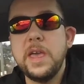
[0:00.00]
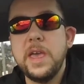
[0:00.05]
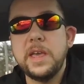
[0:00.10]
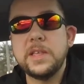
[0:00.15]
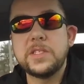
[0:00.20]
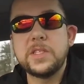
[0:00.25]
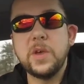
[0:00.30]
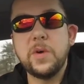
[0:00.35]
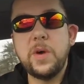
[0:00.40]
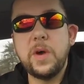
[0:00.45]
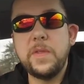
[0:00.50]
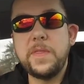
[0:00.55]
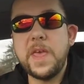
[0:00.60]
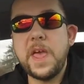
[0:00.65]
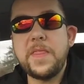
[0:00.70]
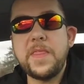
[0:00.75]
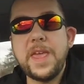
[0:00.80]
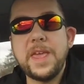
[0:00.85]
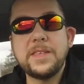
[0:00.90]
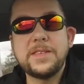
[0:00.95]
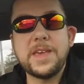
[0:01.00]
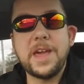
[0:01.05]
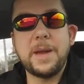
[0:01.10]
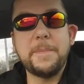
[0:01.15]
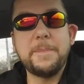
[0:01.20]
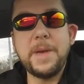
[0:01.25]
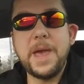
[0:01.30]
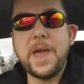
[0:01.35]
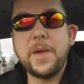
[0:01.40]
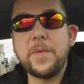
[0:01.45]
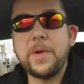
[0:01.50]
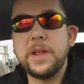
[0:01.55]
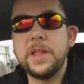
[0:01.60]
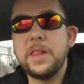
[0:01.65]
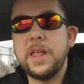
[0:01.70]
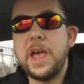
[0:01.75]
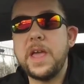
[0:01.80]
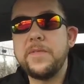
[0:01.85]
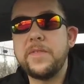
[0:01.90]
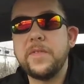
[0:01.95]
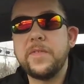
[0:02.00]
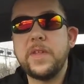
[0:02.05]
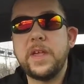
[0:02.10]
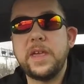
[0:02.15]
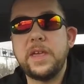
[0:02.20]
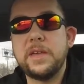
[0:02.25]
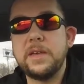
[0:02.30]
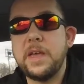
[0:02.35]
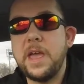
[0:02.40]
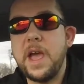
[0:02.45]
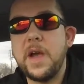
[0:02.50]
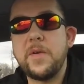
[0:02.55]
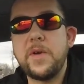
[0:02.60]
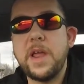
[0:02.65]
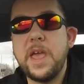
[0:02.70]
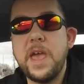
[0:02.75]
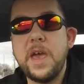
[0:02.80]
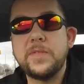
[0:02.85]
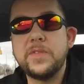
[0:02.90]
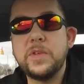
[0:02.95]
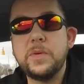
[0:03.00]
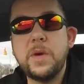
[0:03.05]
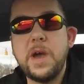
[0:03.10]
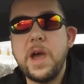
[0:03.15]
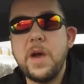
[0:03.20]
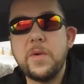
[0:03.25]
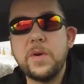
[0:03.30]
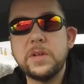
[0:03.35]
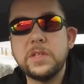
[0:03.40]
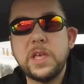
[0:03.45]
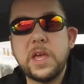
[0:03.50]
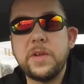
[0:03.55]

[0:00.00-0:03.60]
And so that thing's got a battery life of like an hour and a half, 2 hours.